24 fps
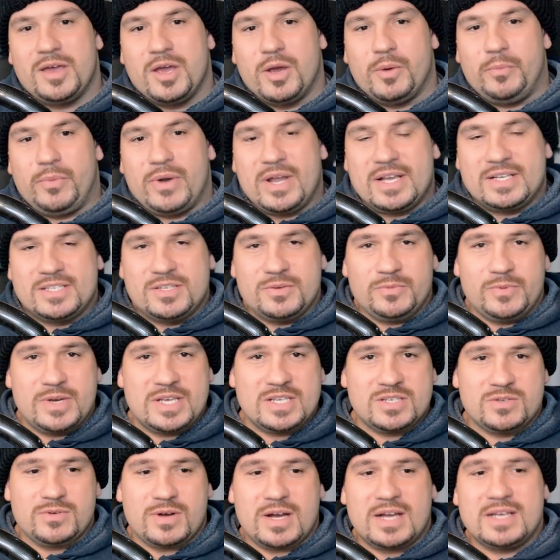Brakes and
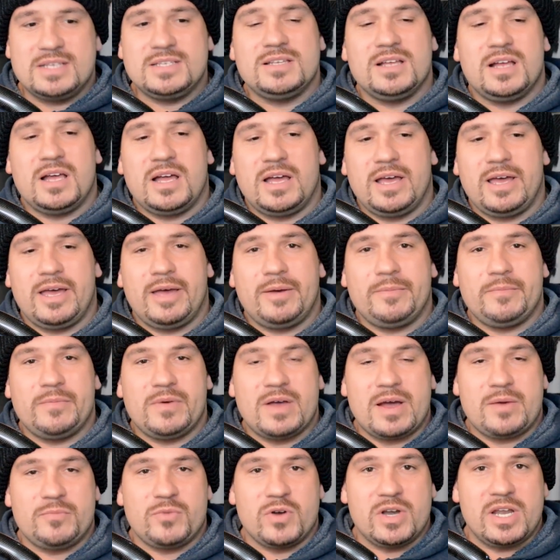wheels wise, I'm
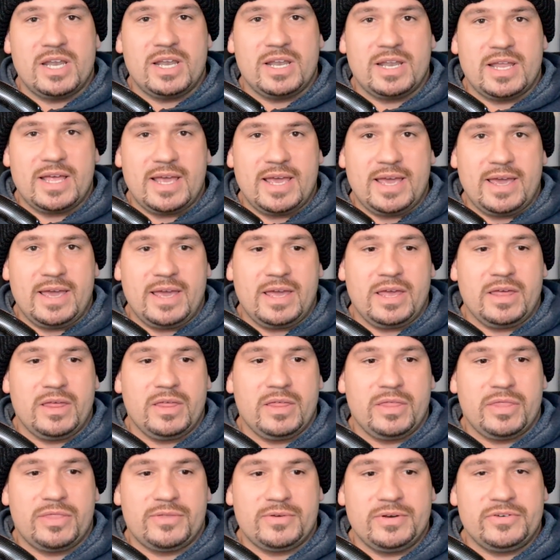running a
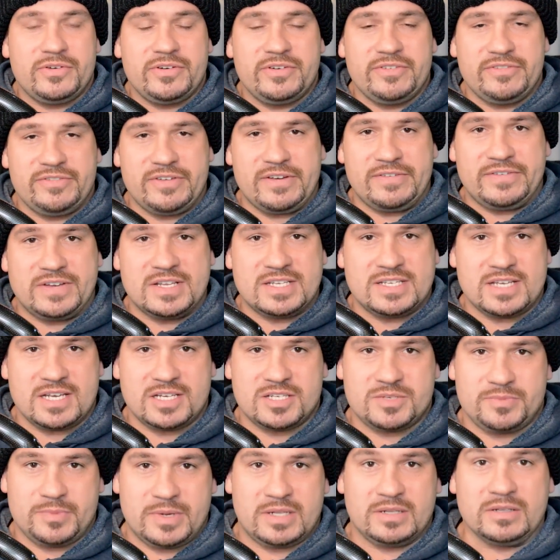
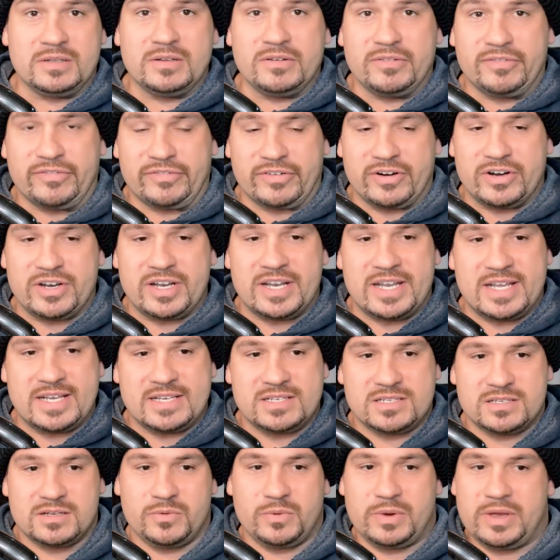356mm front
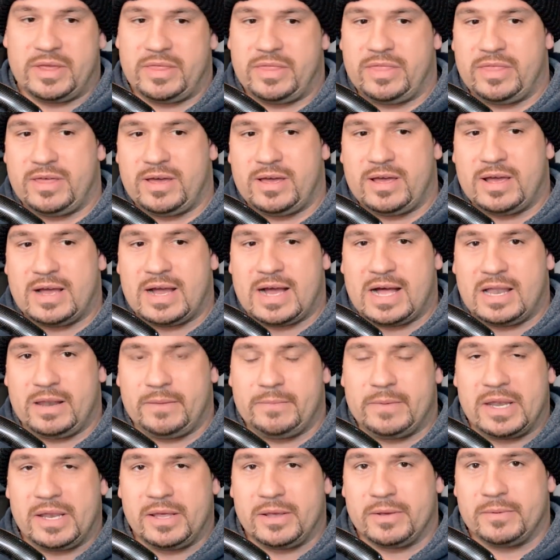disc with
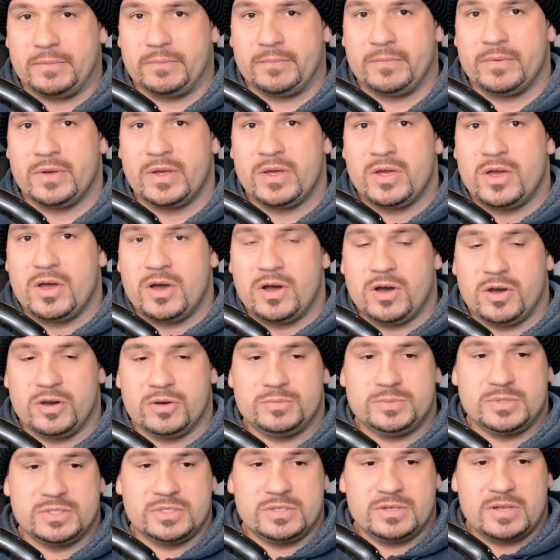aluminium
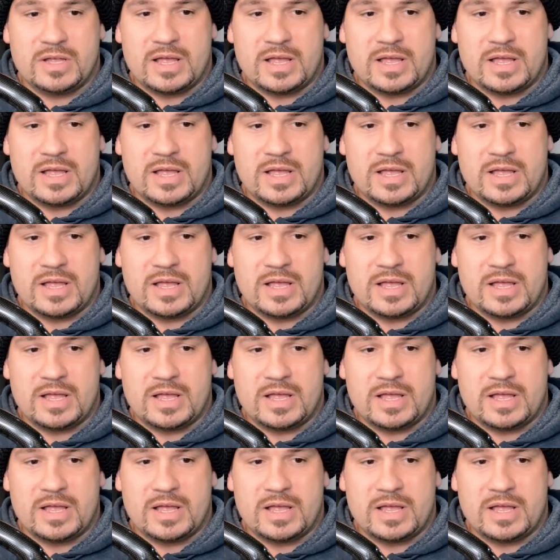hubs.